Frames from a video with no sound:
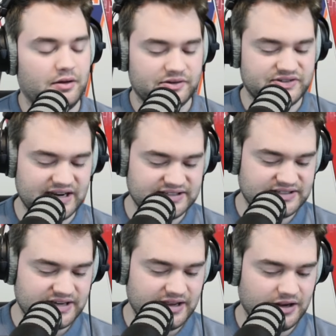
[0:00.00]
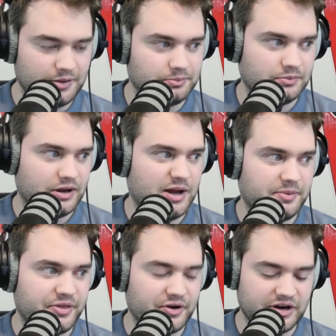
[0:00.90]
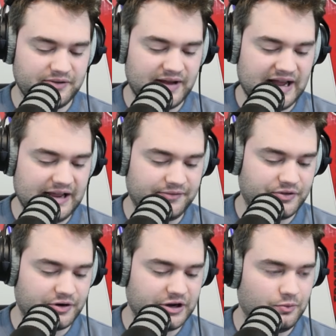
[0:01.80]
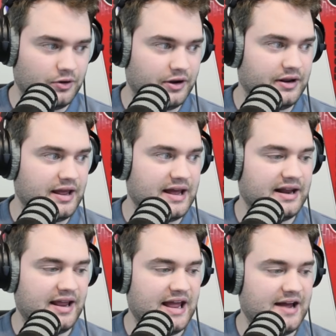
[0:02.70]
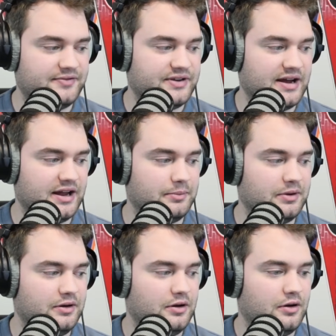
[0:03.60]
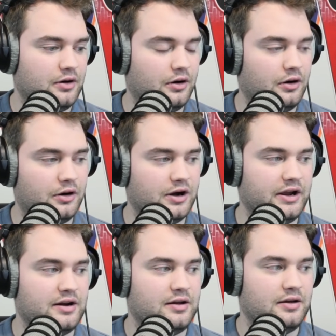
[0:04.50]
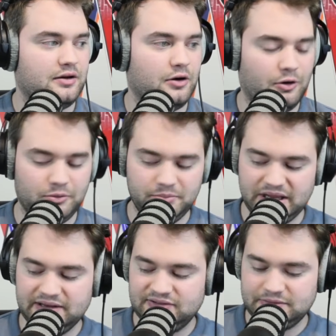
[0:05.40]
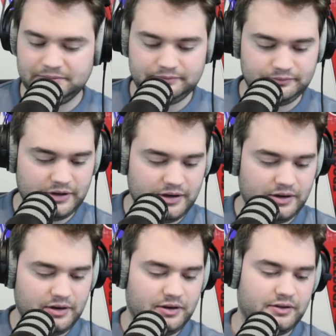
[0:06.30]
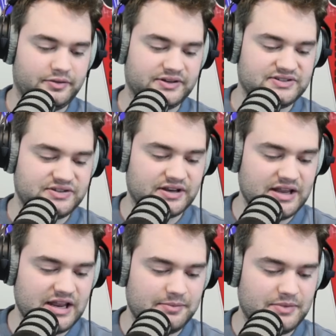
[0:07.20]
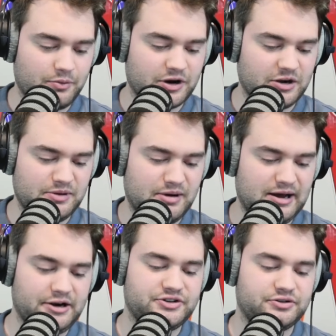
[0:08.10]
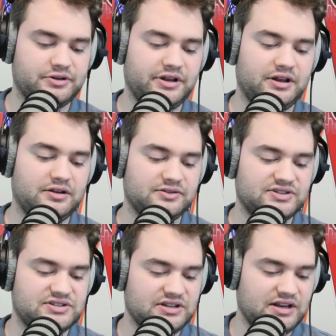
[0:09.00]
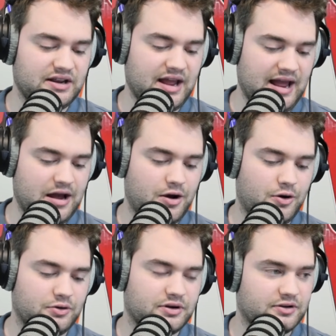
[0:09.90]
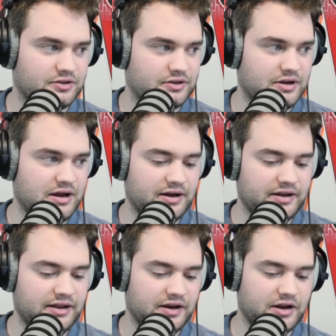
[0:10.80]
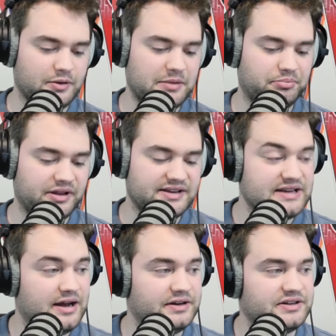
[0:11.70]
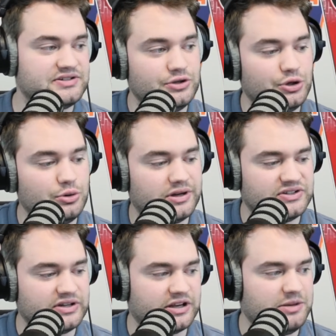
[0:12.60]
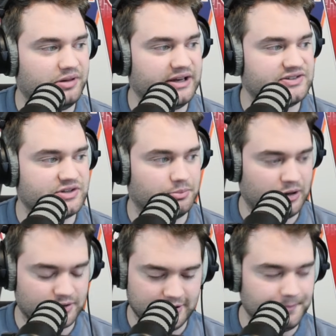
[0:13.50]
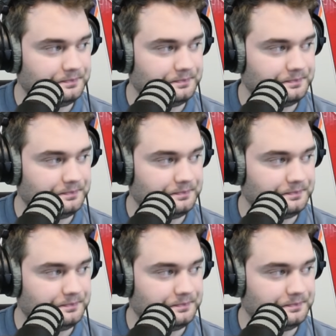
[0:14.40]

Texas A&M up 35-31 at halftime on Ole Miss. This is the game that we're going to be monitoring, seeing how uh, it it plays out to see who Kentucky plays tomorrow.